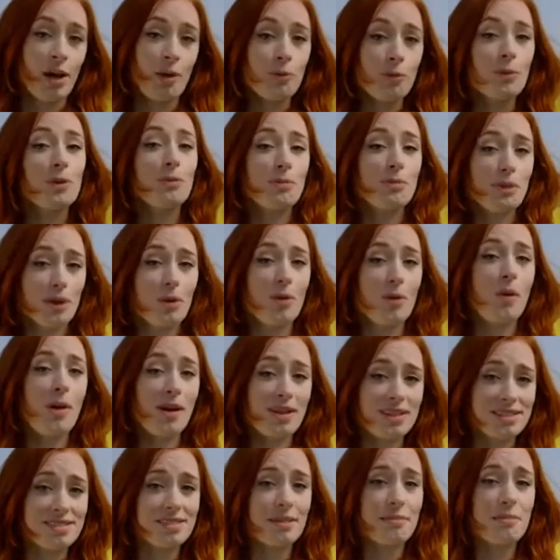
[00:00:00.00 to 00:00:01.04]
It would have been
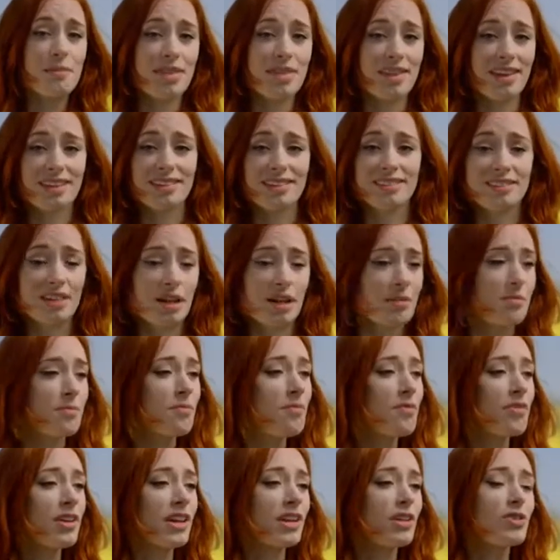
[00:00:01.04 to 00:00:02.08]
quite something, a
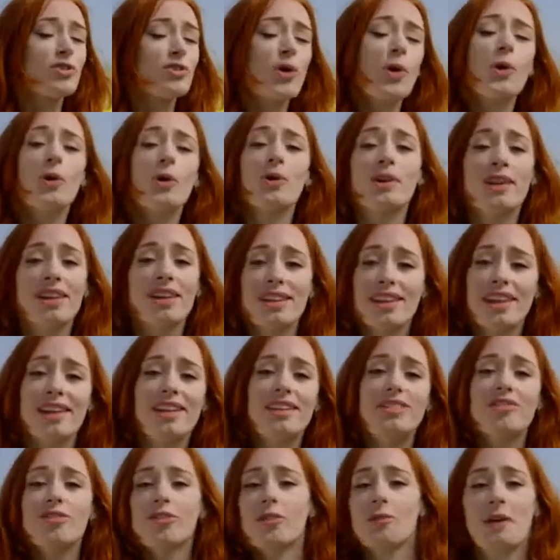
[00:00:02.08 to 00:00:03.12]
Victorian
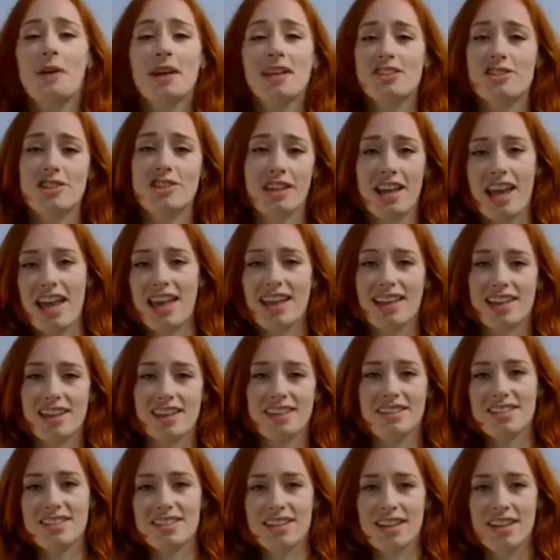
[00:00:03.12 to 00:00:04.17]
information
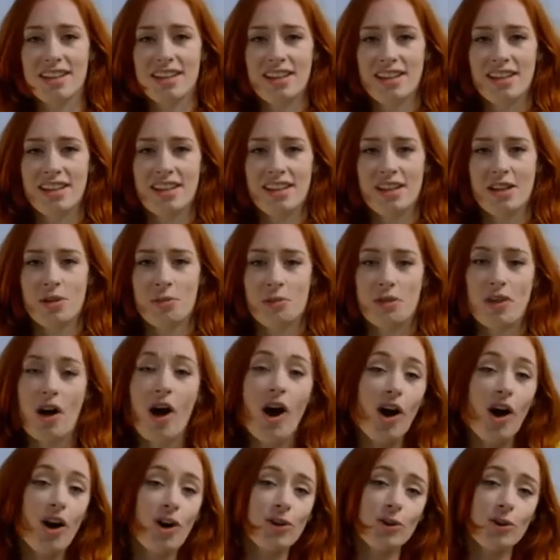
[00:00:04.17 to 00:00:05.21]
age, with
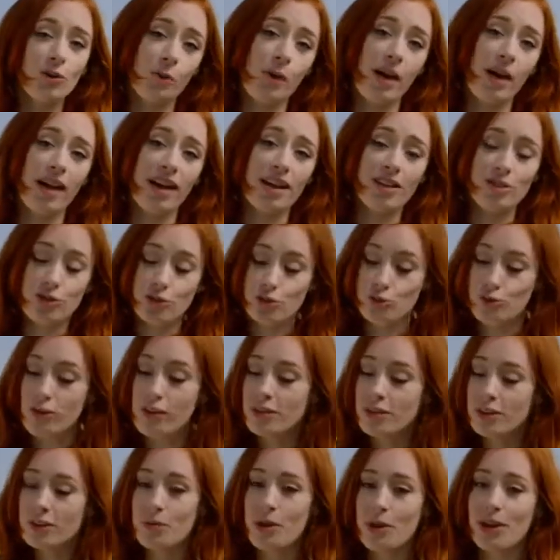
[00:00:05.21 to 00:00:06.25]
hardware
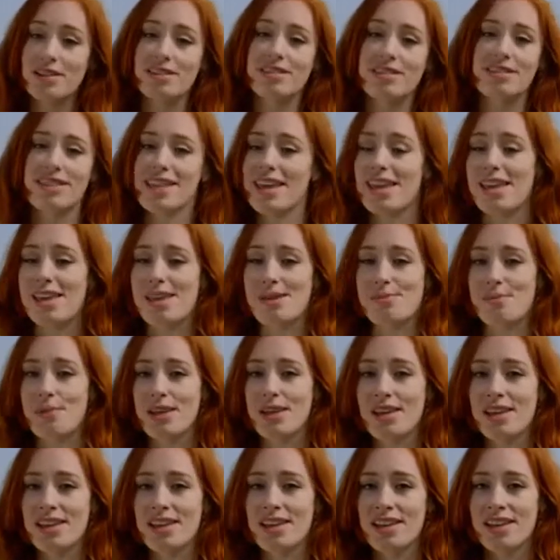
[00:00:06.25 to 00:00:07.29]
driven by
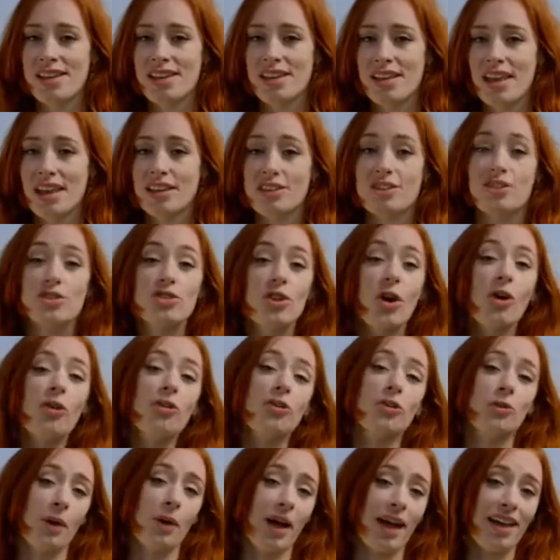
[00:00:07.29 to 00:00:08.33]
steam and
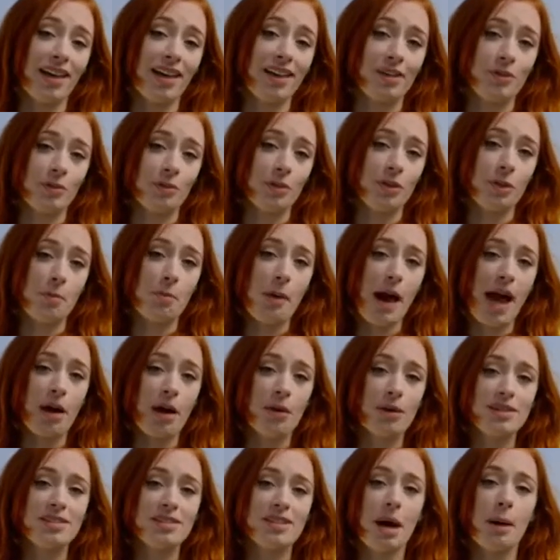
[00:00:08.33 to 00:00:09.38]
software with the
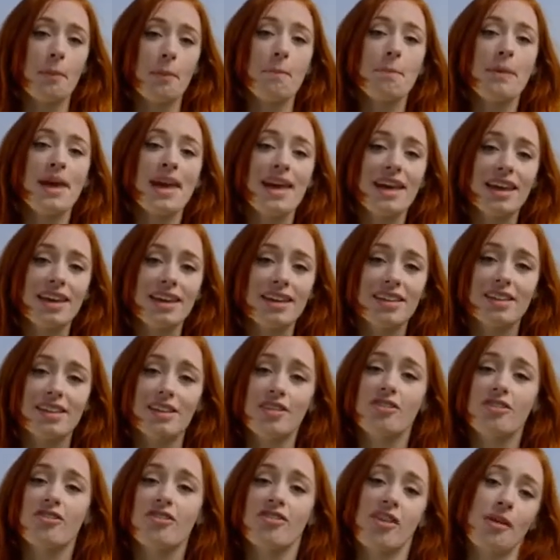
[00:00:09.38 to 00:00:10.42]
power to unpick
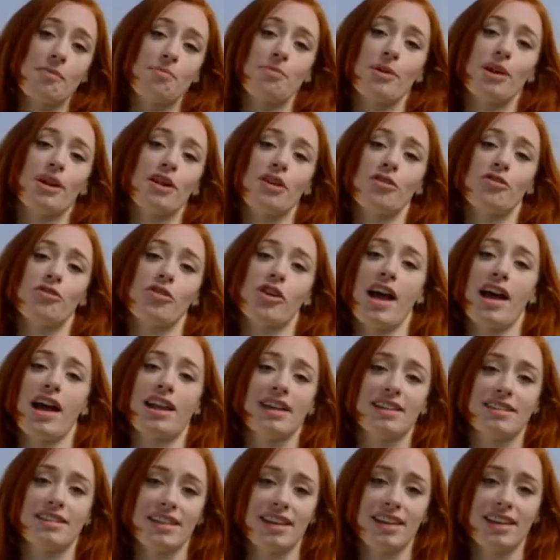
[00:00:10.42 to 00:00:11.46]
the fabric of
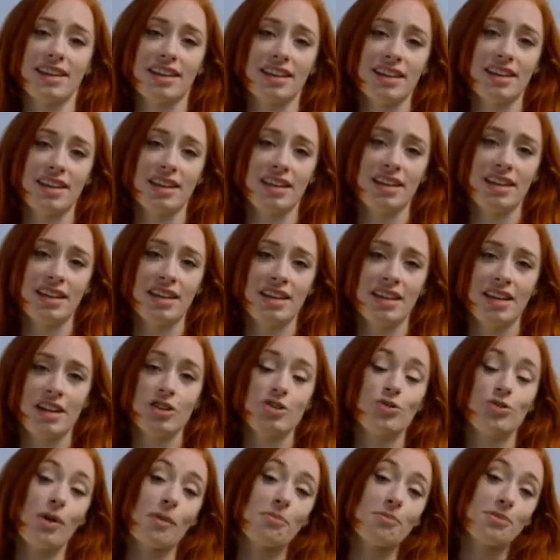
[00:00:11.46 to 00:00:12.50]
reality,
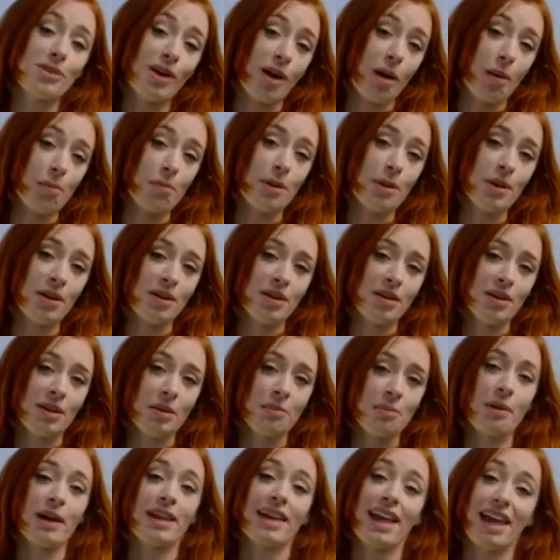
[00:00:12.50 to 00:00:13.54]
dreamt up
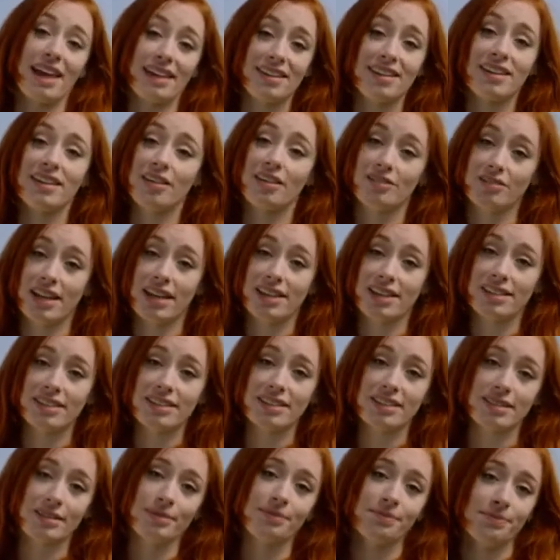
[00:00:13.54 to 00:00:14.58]
by Ada
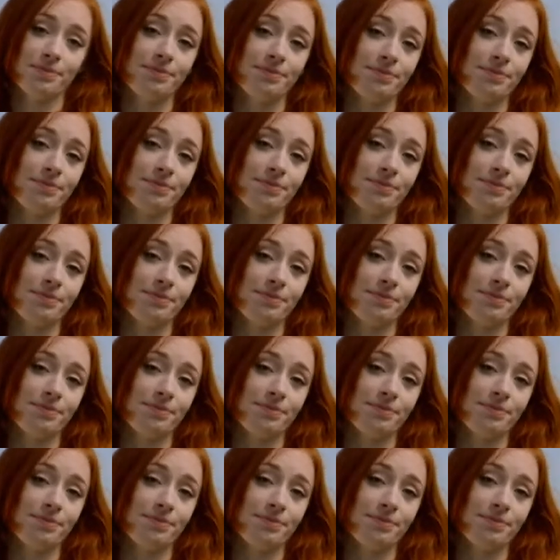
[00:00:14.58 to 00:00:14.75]
Lovelace.